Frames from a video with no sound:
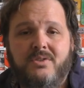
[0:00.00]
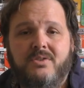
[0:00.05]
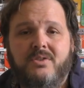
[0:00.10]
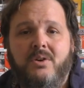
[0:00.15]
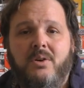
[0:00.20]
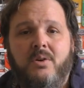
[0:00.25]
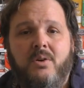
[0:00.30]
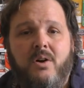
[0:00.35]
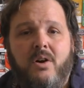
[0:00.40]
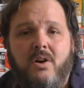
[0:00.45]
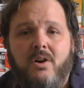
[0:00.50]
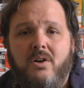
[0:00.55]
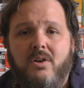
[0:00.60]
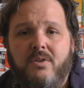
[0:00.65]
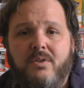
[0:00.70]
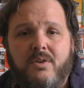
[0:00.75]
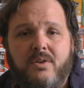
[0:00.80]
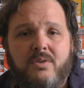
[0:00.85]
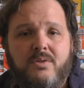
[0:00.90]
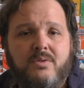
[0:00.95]
So
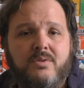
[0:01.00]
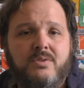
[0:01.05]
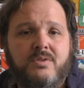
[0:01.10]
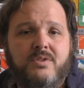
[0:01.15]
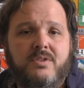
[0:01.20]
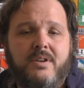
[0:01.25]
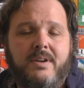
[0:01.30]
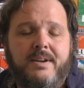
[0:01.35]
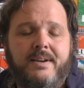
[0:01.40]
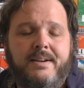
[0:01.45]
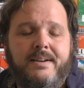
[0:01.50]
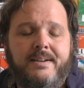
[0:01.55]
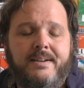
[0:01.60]
all those